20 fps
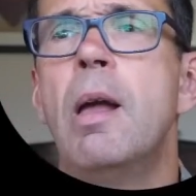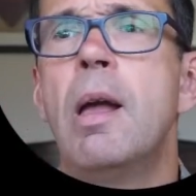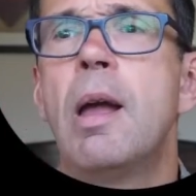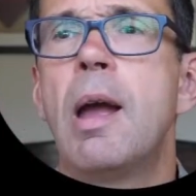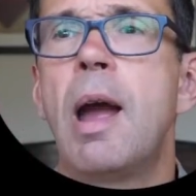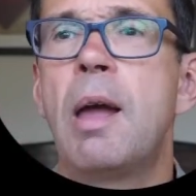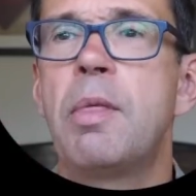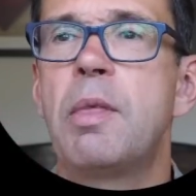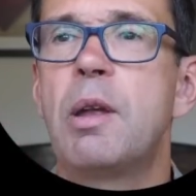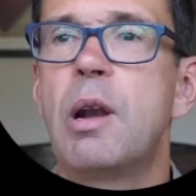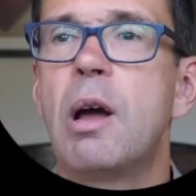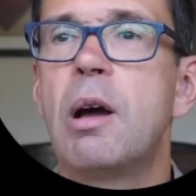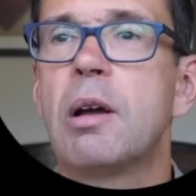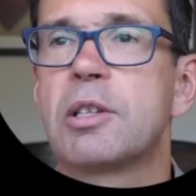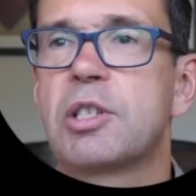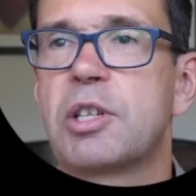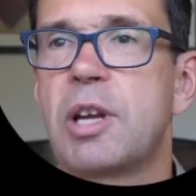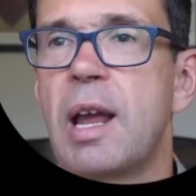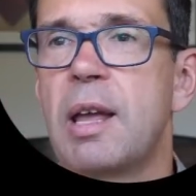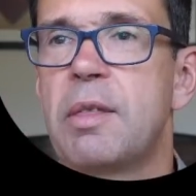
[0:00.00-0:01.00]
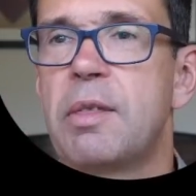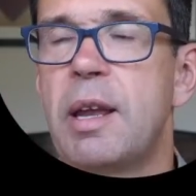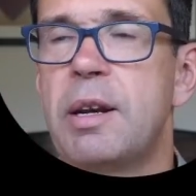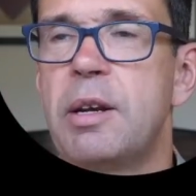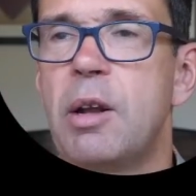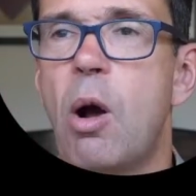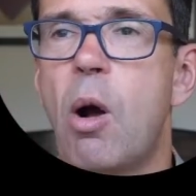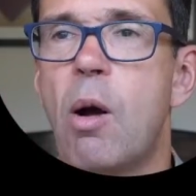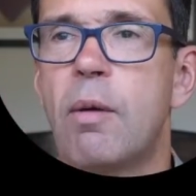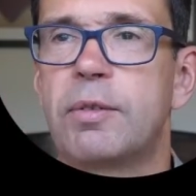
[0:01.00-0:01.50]
And the last hand then
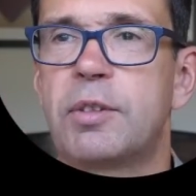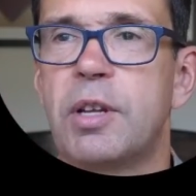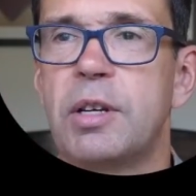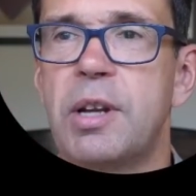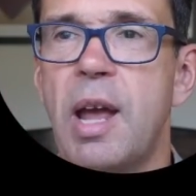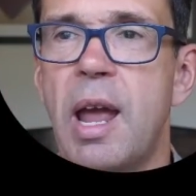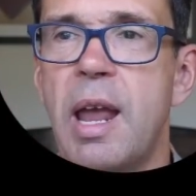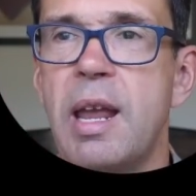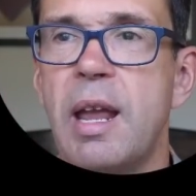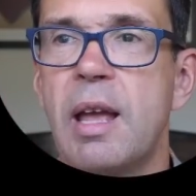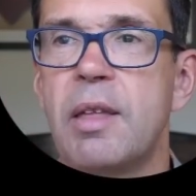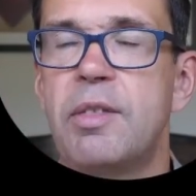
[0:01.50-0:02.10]
of today,